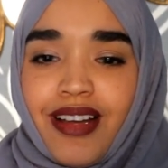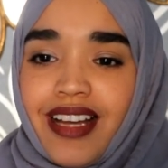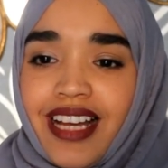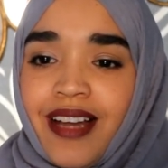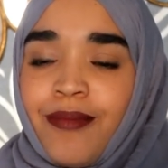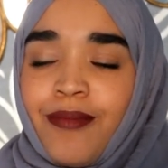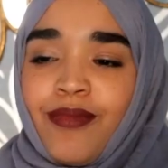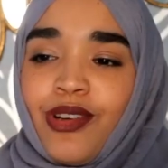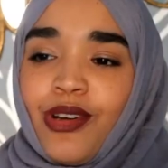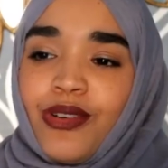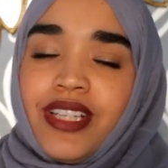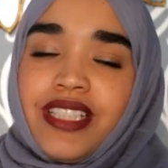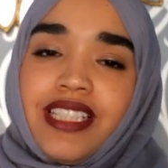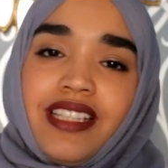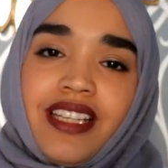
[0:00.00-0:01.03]
I'm
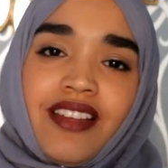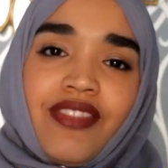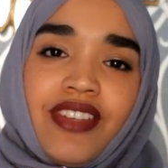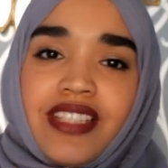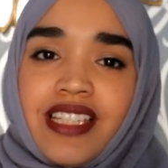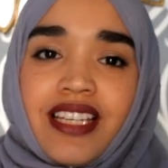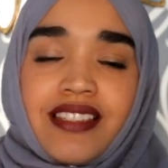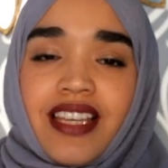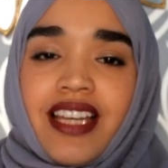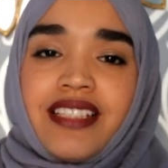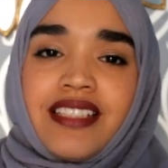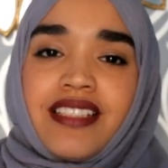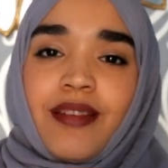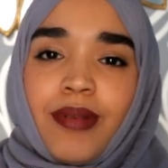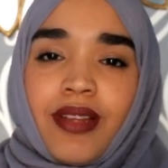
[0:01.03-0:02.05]
already nervous and
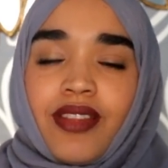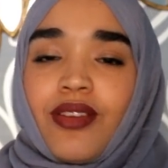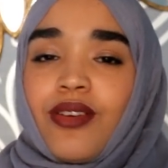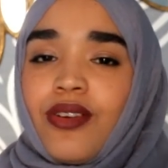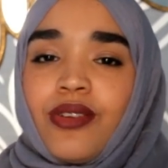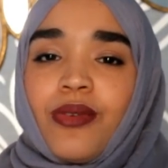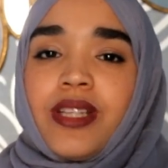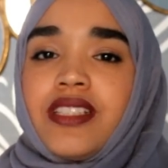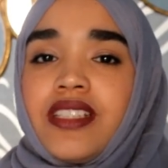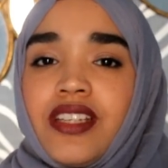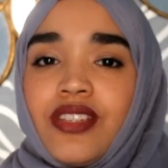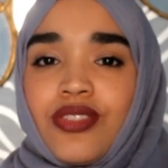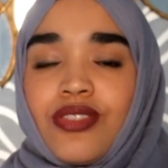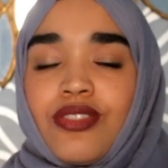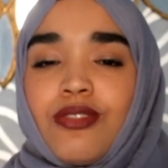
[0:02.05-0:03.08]
excited about the whole wedding
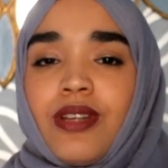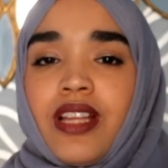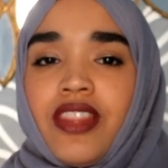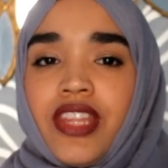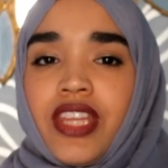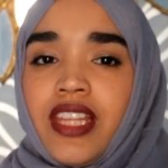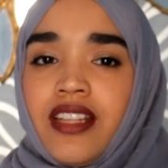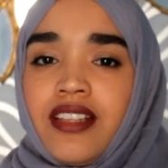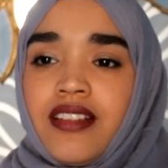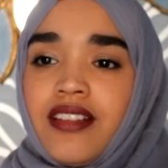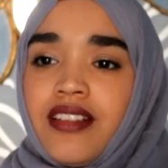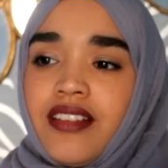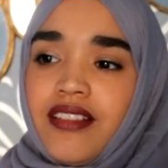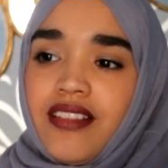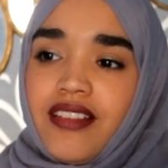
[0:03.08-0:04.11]
issue, and then
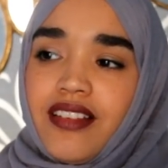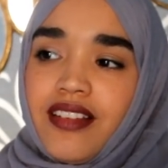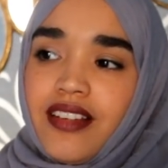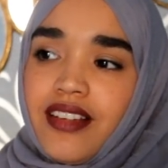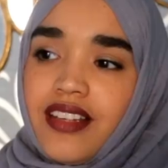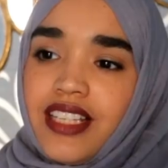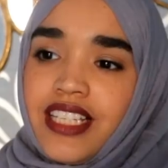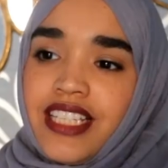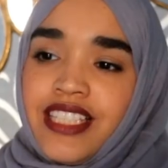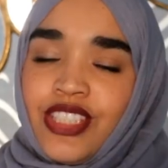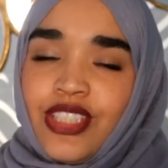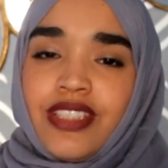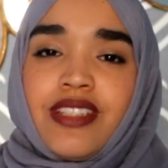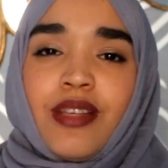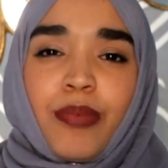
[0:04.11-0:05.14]
is
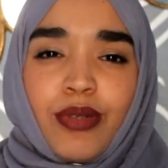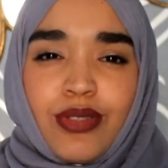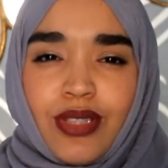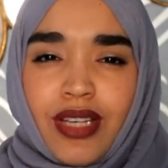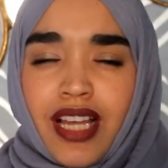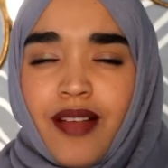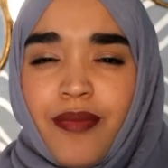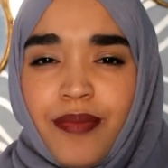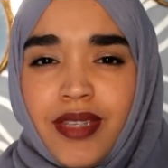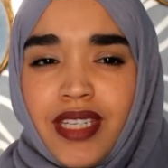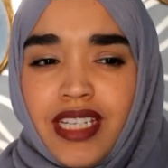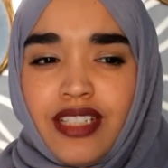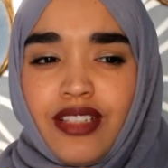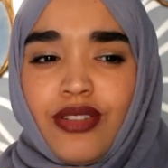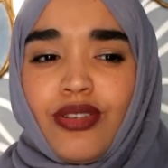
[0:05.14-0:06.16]
she supposed to help
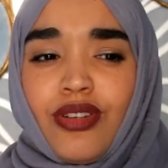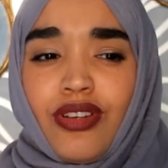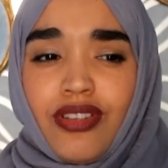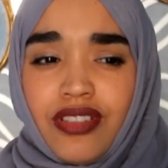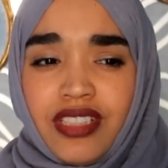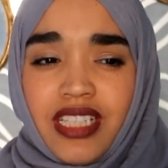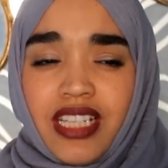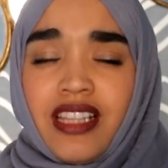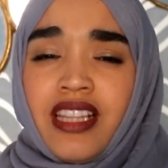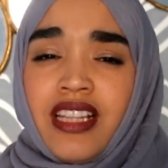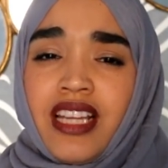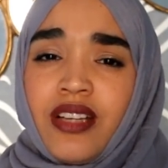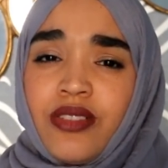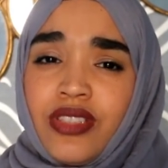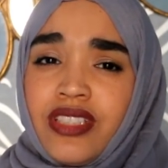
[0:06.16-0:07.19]
me look good? And
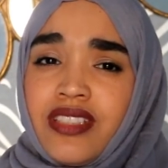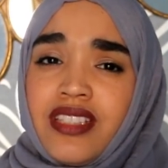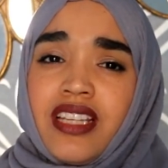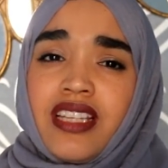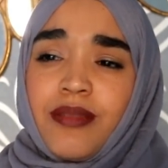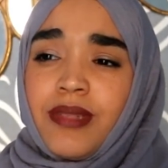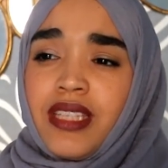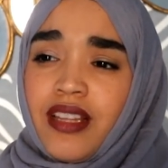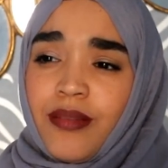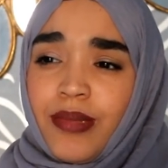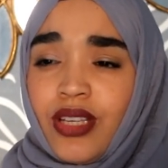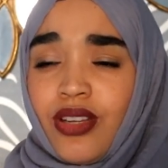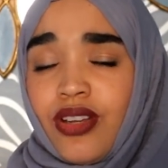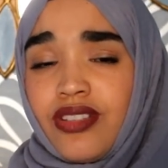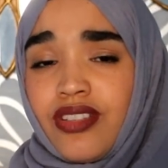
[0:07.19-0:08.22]
now she's telling me that
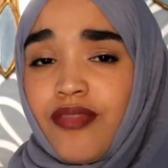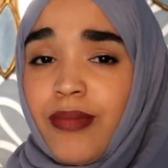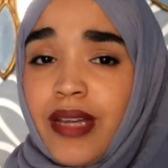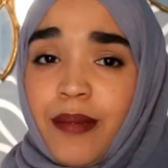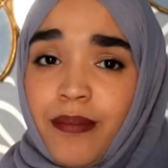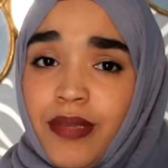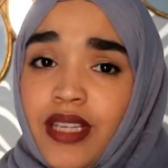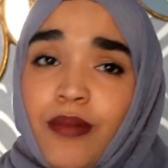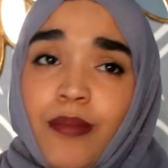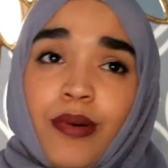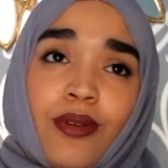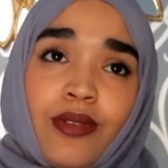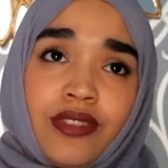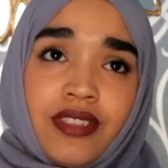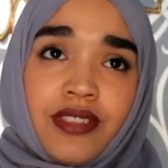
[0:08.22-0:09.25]
because of my big,
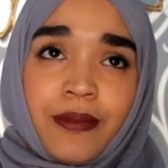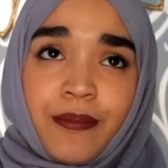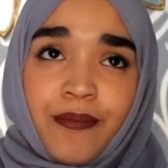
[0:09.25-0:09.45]
bold